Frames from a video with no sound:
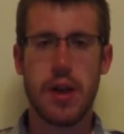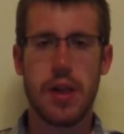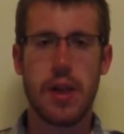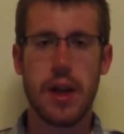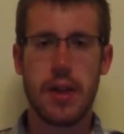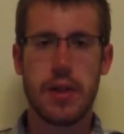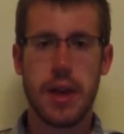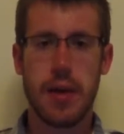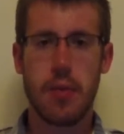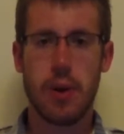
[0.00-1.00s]
then
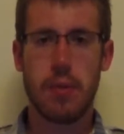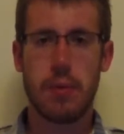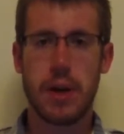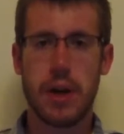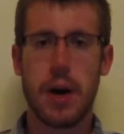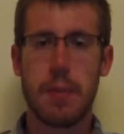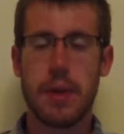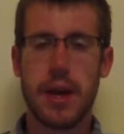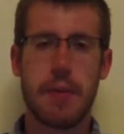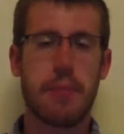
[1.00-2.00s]
they will be
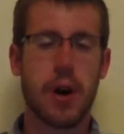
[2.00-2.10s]
upping that